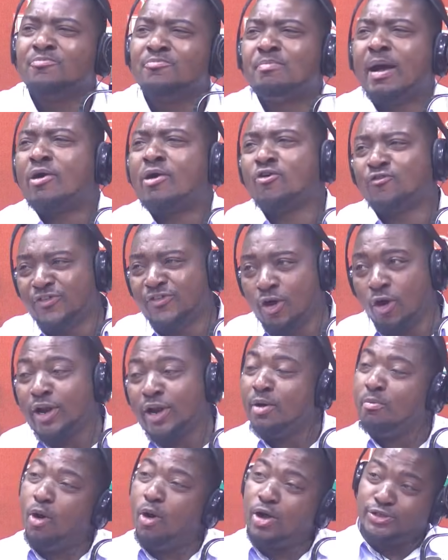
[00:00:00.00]
But if he
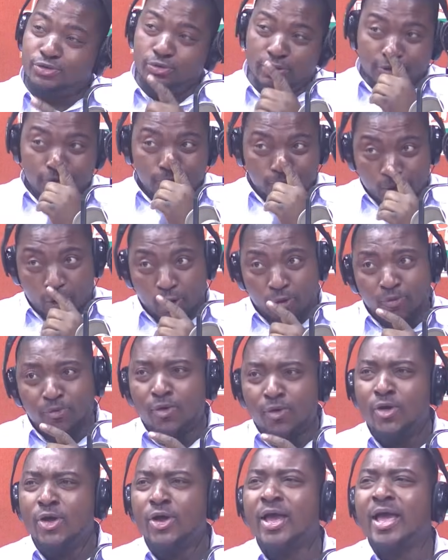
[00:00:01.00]
on a more serious note,
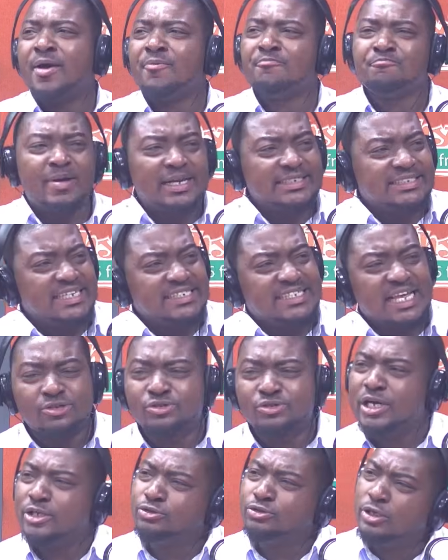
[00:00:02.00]
Manchester
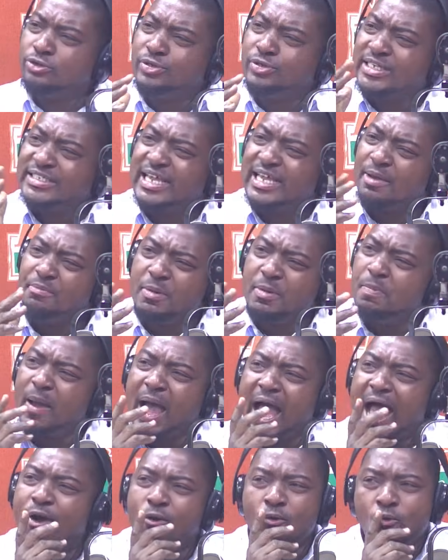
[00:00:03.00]
and Gittens can be power.